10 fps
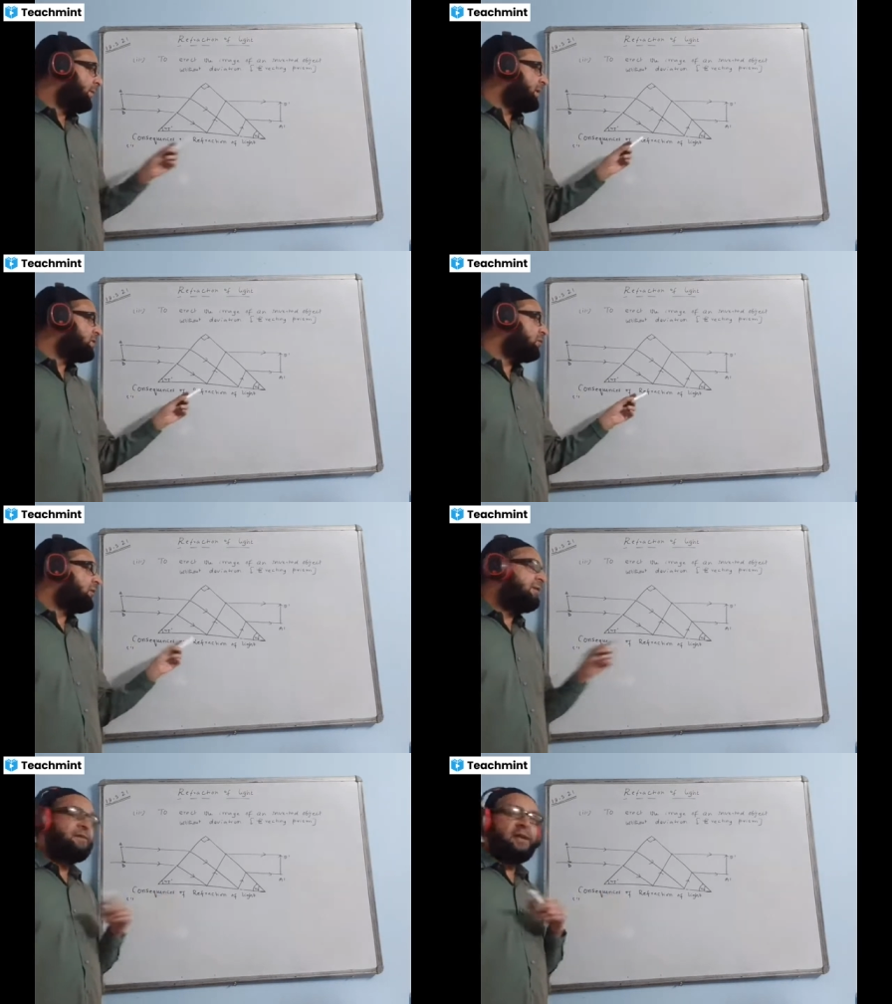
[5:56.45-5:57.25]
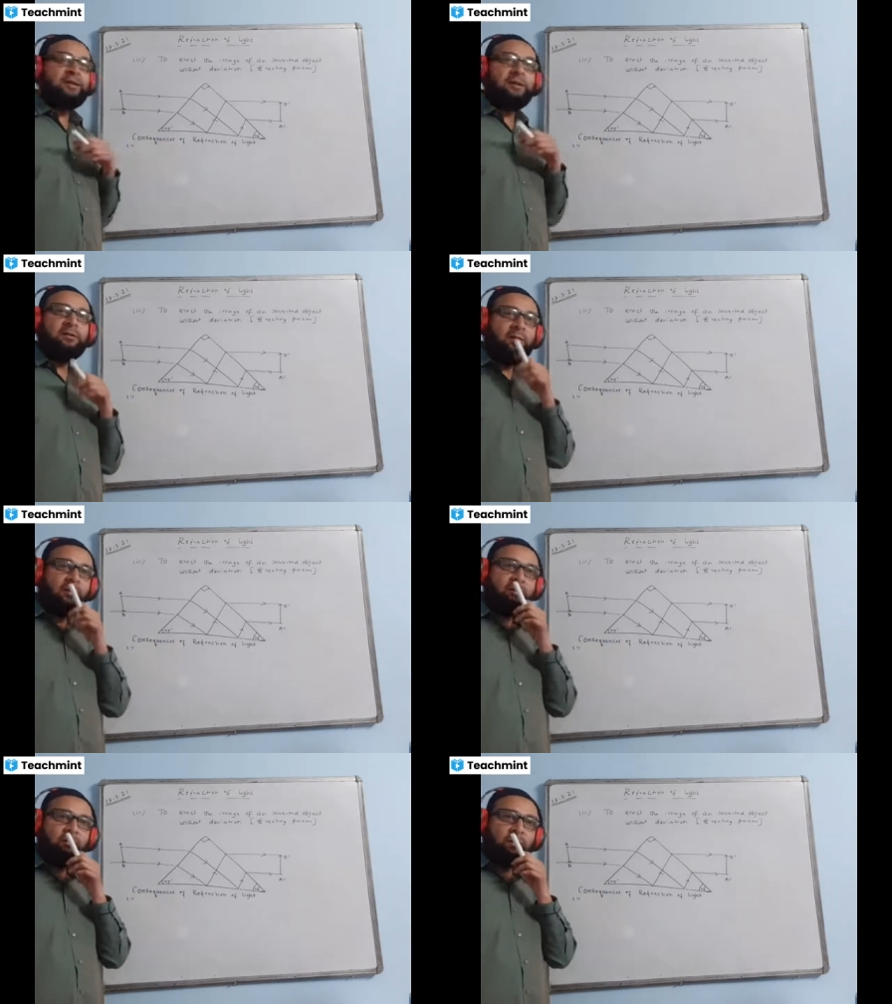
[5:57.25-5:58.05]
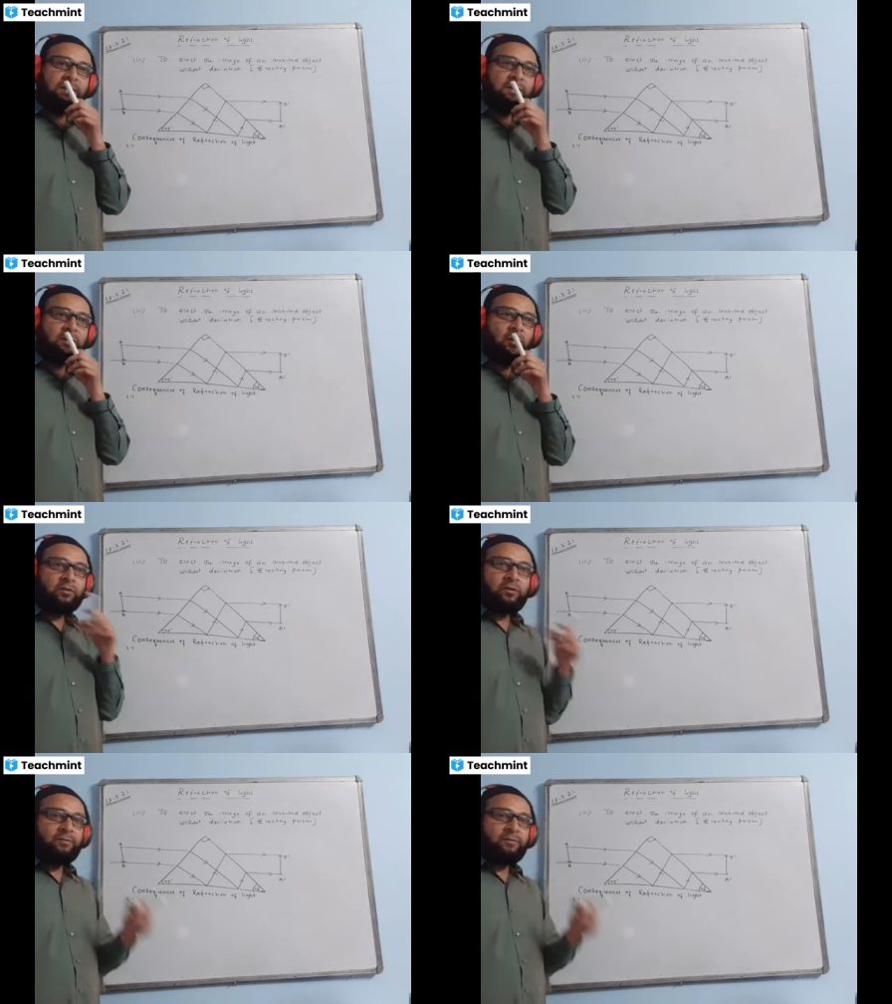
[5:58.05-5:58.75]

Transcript: based on the refraction, or what is the cause